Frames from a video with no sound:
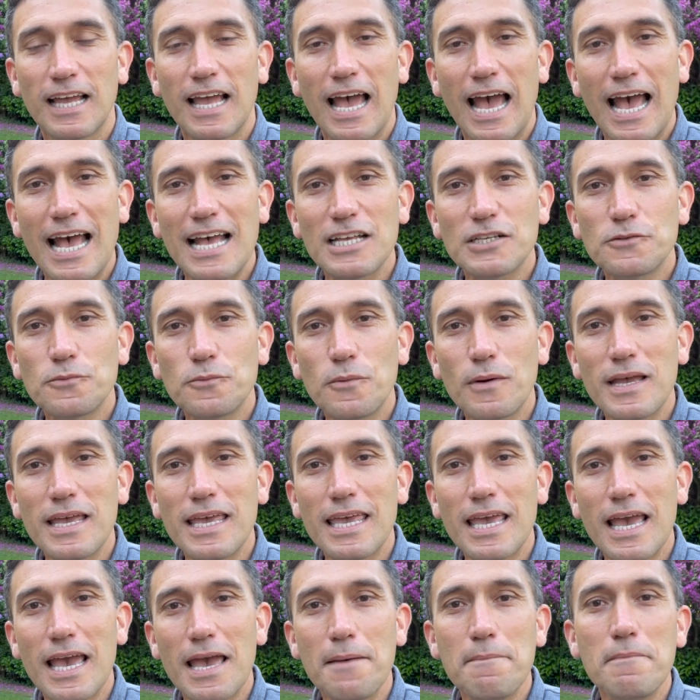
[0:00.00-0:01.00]
As
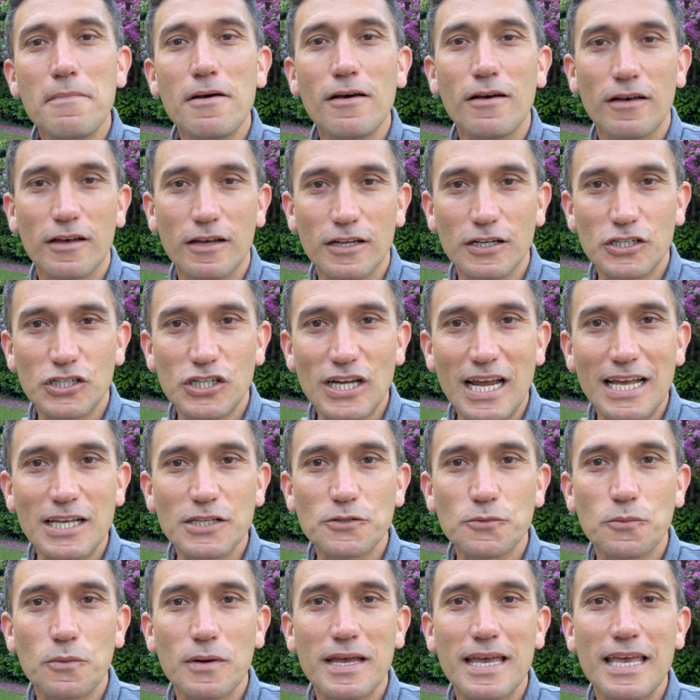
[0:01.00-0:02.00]
we emerge, as
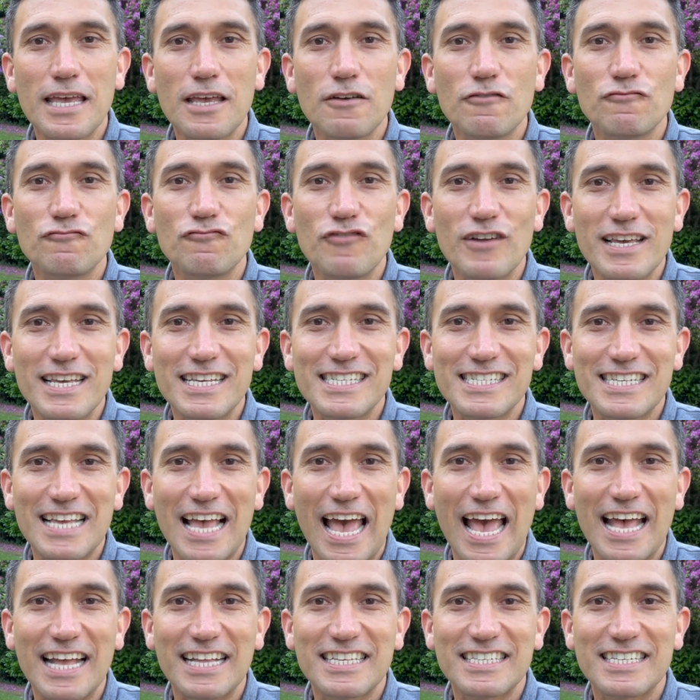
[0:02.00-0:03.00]
we
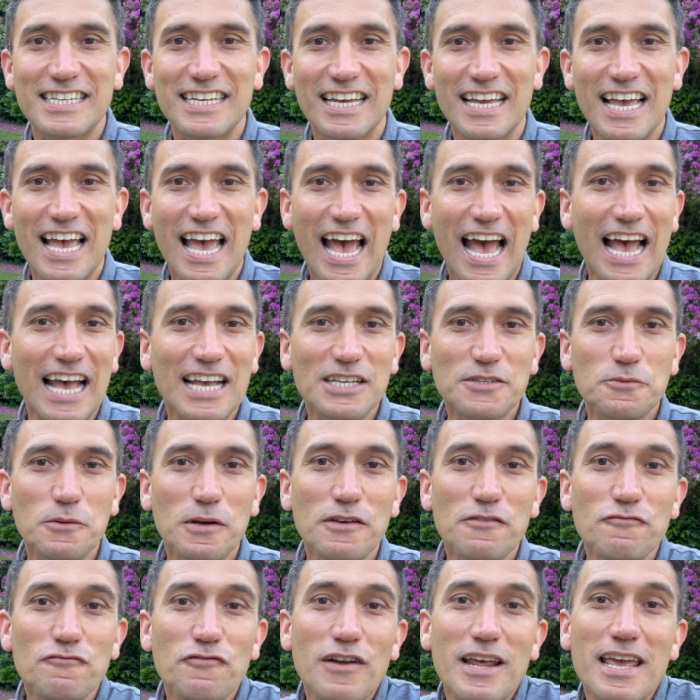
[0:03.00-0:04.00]
reset, as we
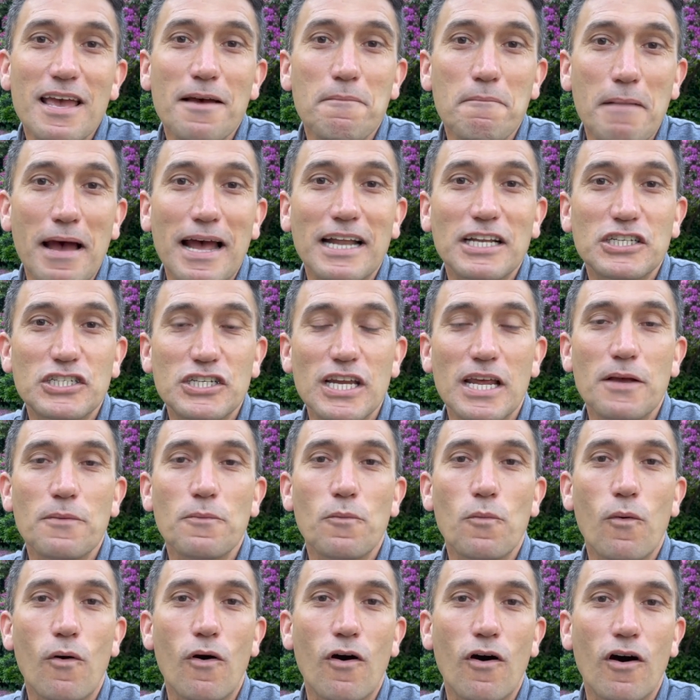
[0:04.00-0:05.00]
reimagine
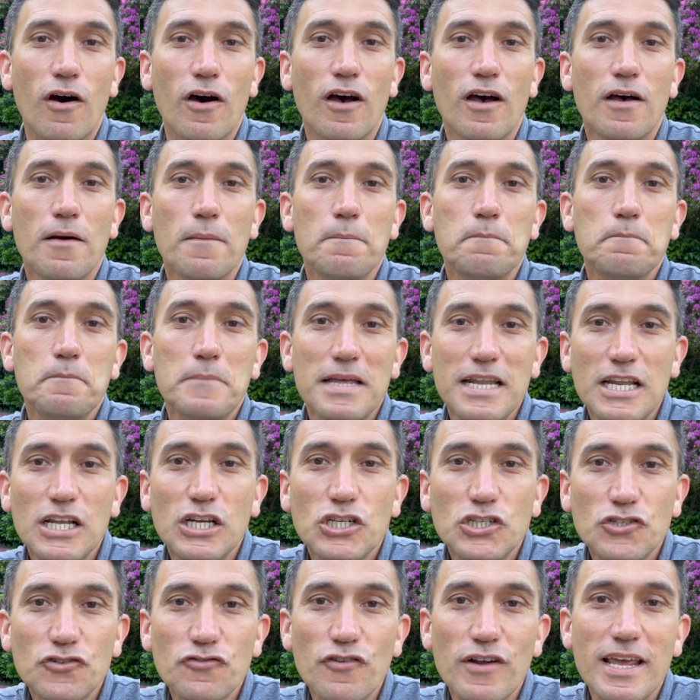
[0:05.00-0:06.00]
what
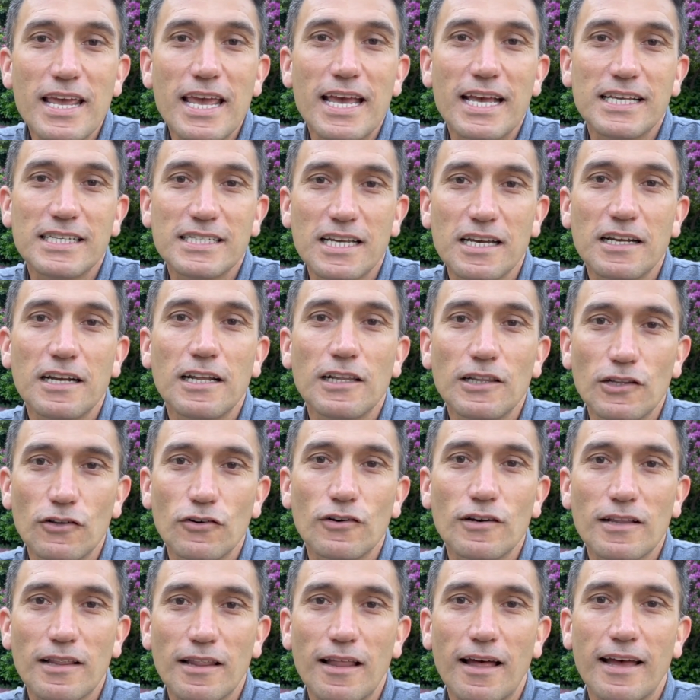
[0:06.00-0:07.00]
ministry is going to
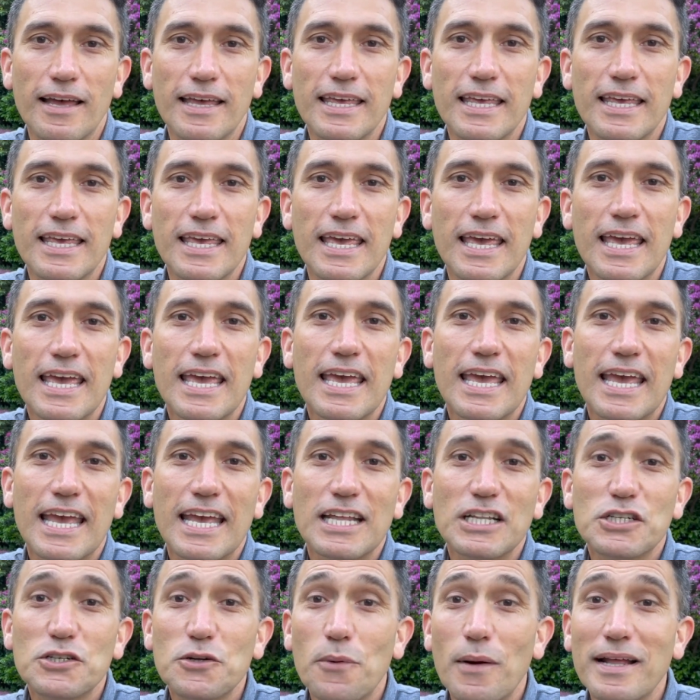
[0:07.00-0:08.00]
look like
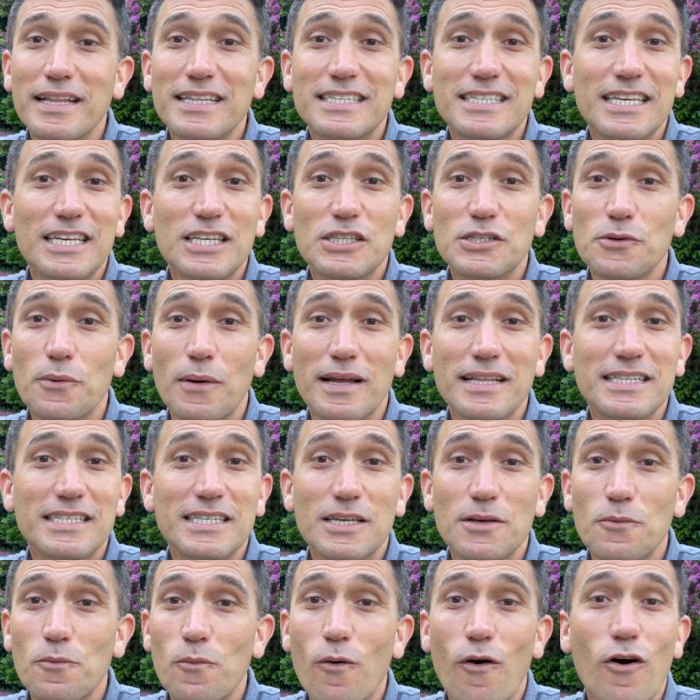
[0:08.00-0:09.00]
in
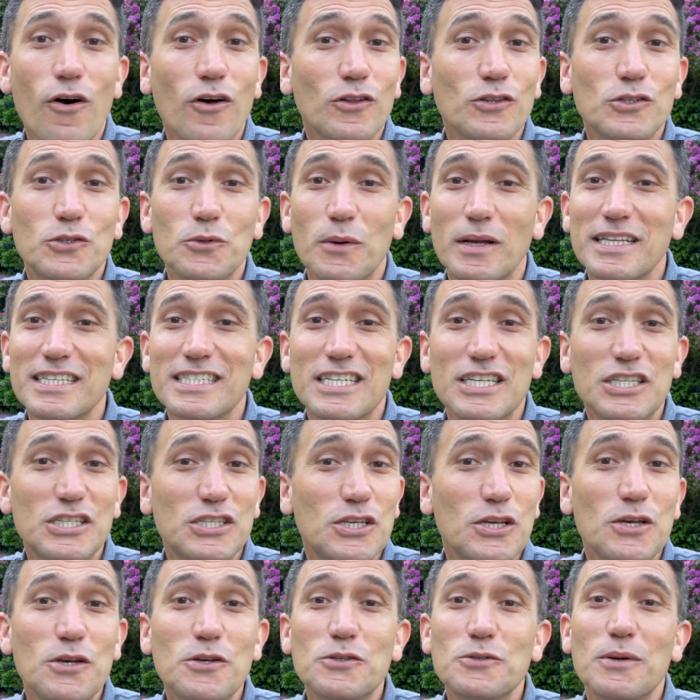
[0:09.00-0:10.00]
2021,
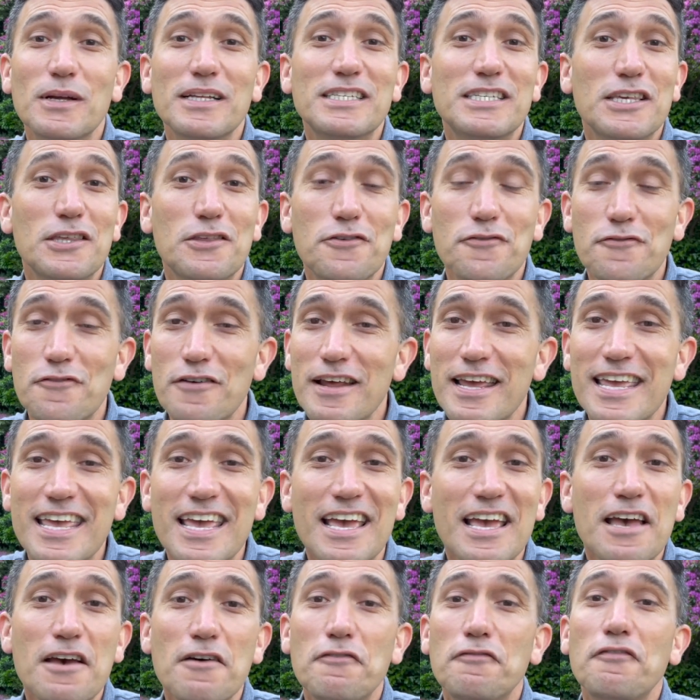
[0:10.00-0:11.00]
22, 23,
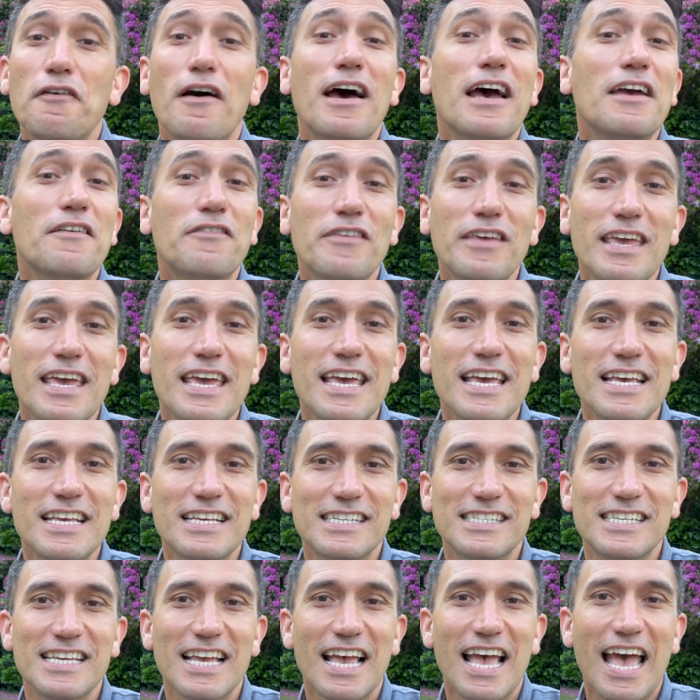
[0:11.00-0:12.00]
5
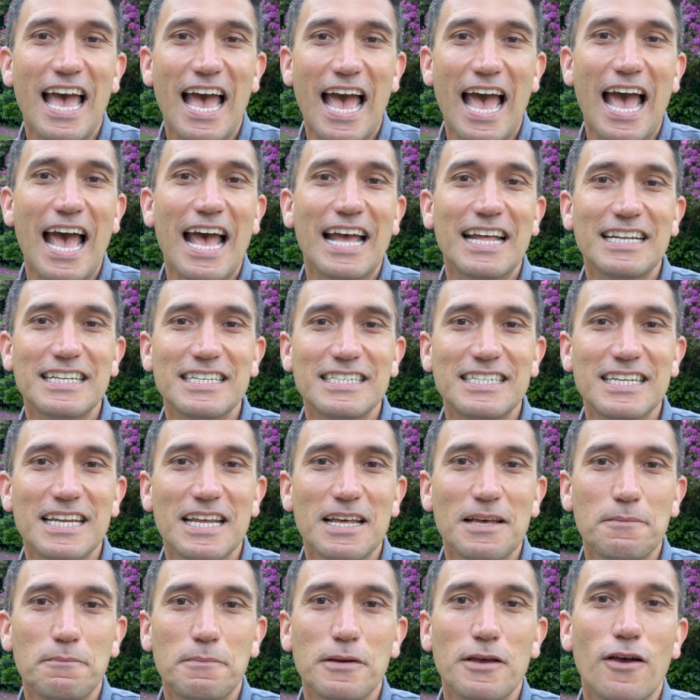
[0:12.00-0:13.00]
years and
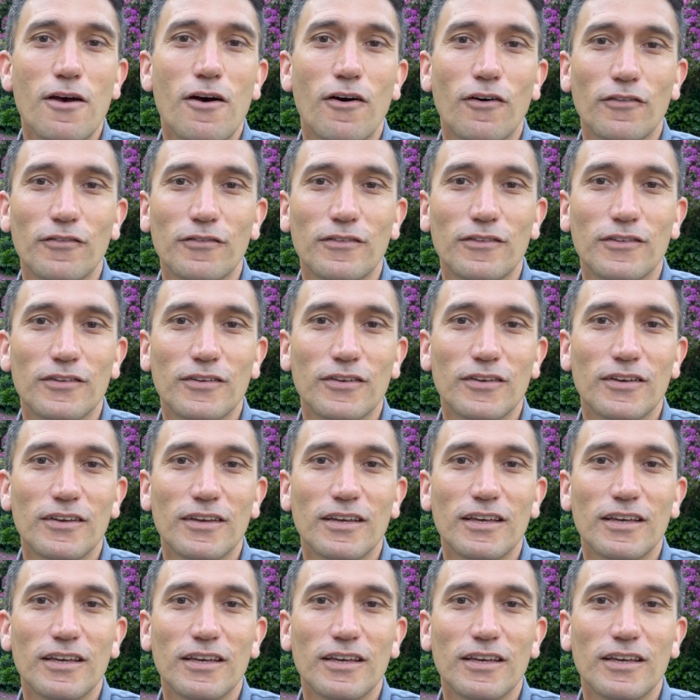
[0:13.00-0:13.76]
beyond.